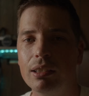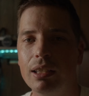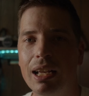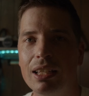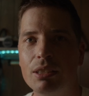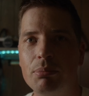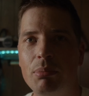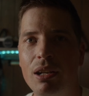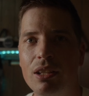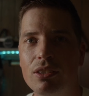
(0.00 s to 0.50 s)

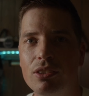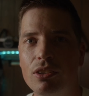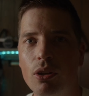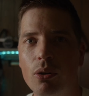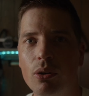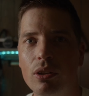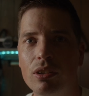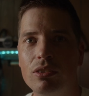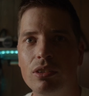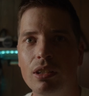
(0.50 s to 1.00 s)
last minute's
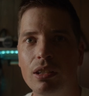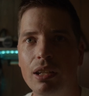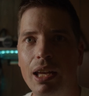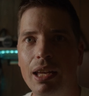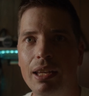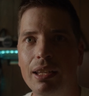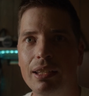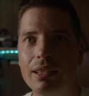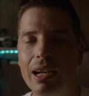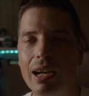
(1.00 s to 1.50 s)
notice saying,
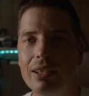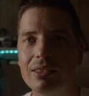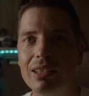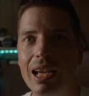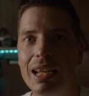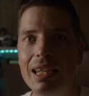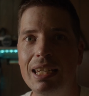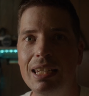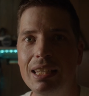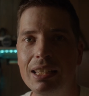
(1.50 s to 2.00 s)
hey guys,
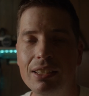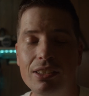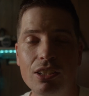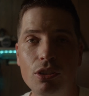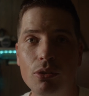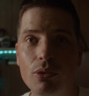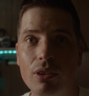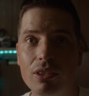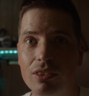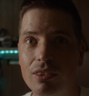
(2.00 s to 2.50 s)
I need to
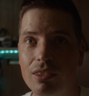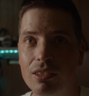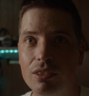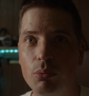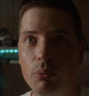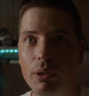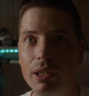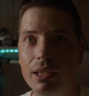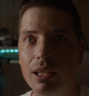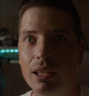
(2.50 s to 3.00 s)
do this
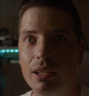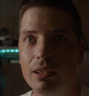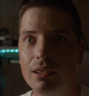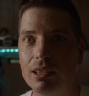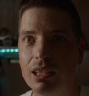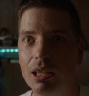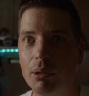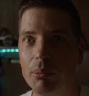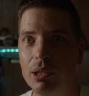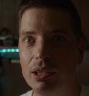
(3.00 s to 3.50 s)

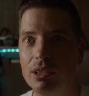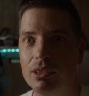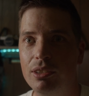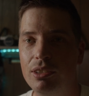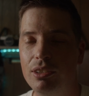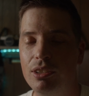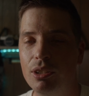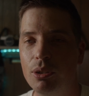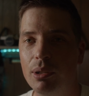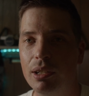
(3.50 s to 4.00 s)
weekend. Can we
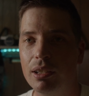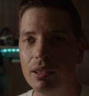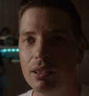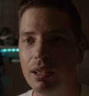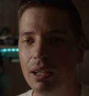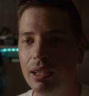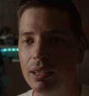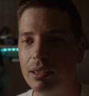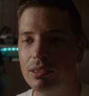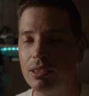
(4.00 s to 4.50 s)
do it
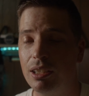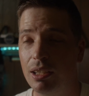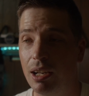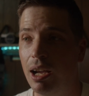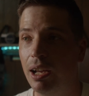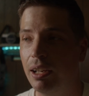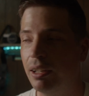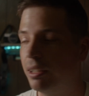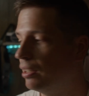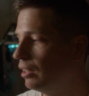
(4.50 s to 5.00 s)
like
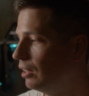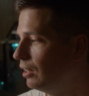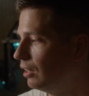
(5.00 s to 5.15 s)
tonight?